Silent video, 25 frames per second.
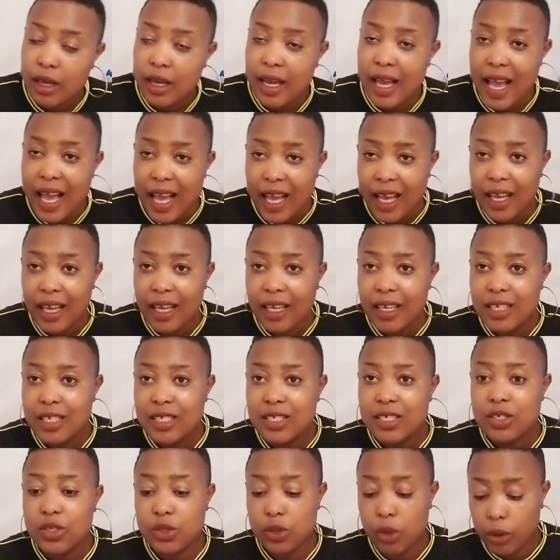Eh?
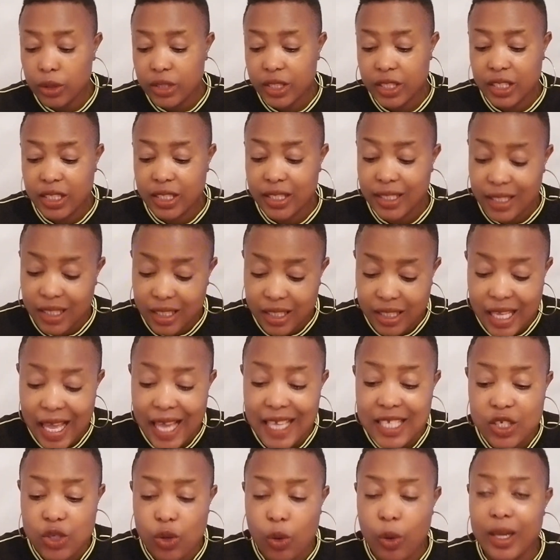So
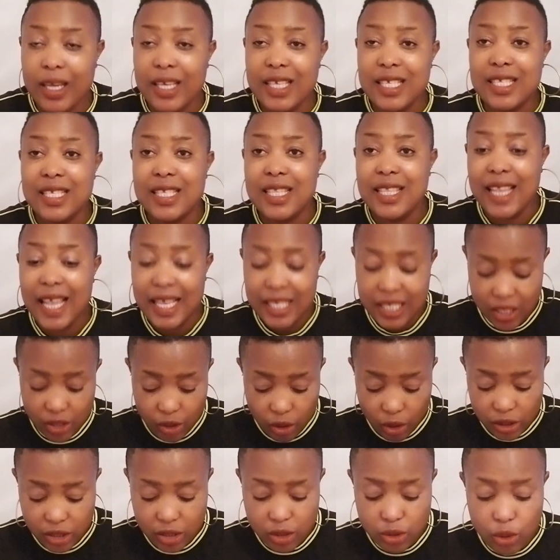Sejo is
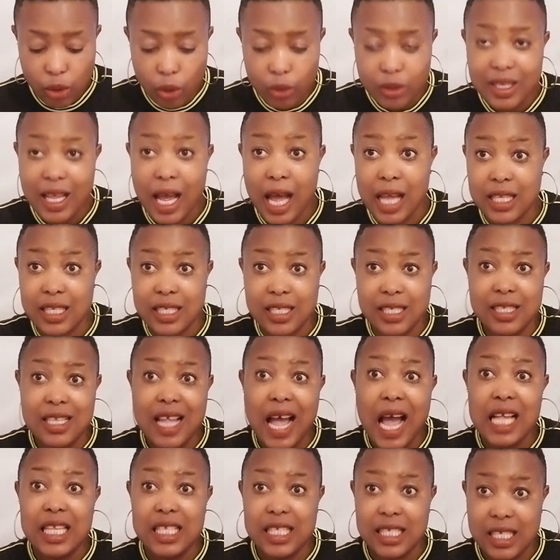letting us know that
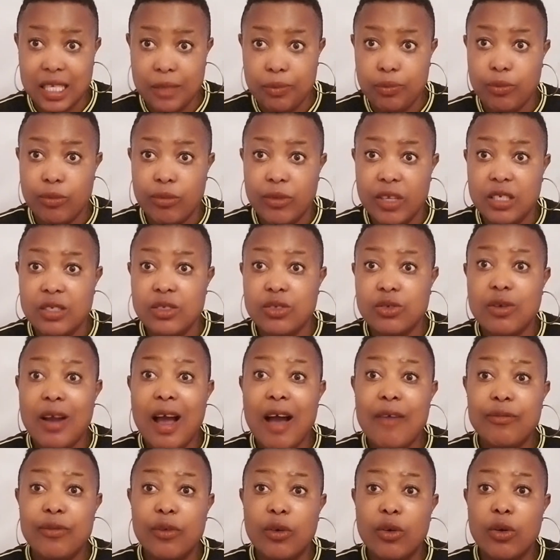that
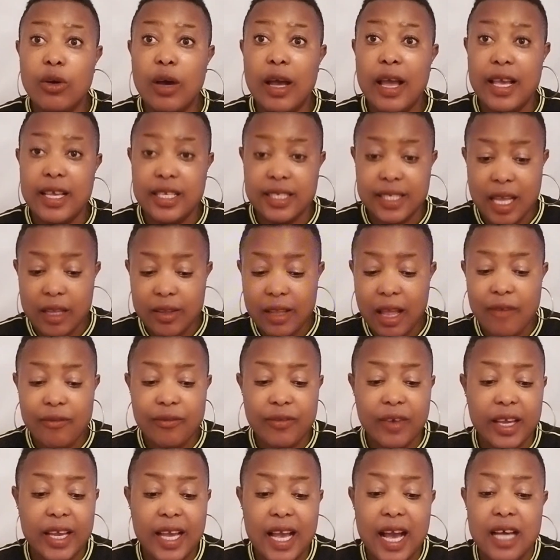travel, South
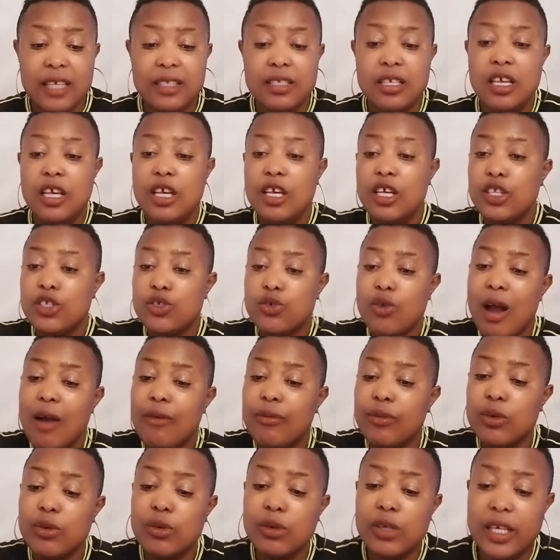African
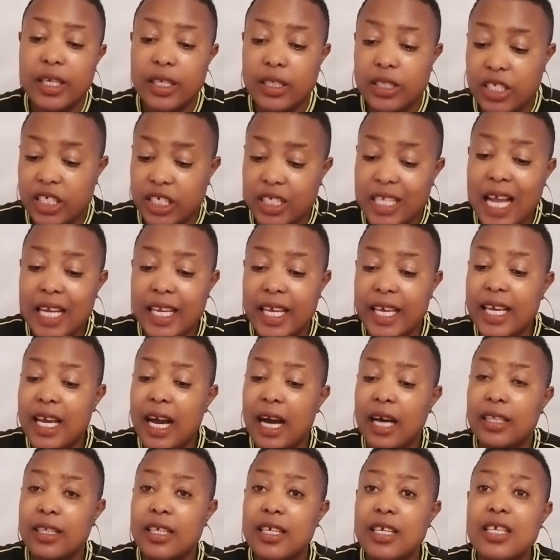travel
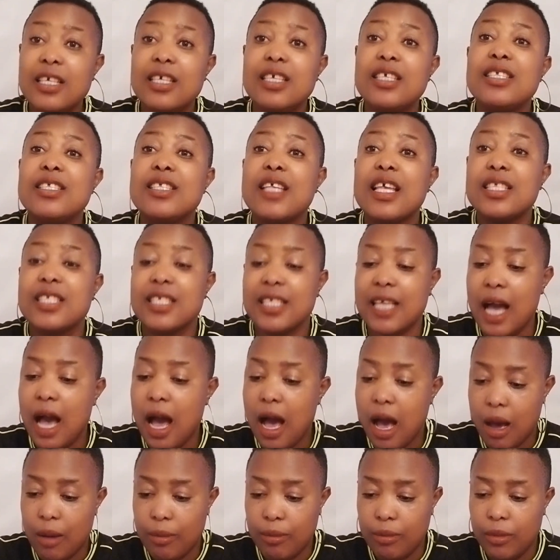shenanigan is a
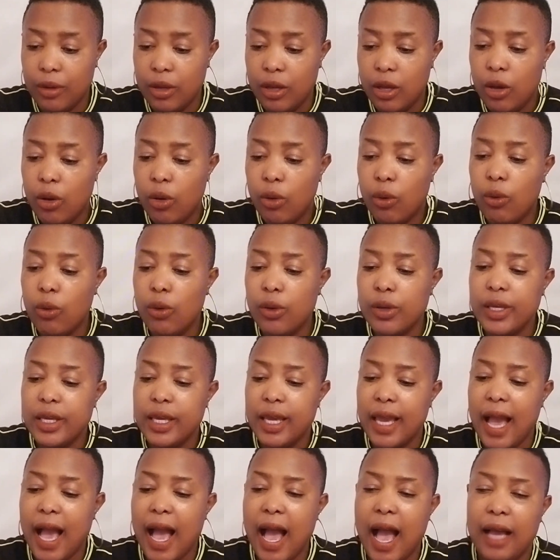scam. Oh,
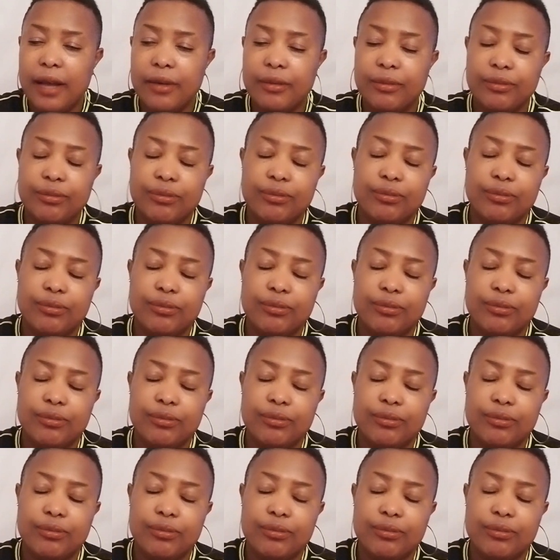yeah.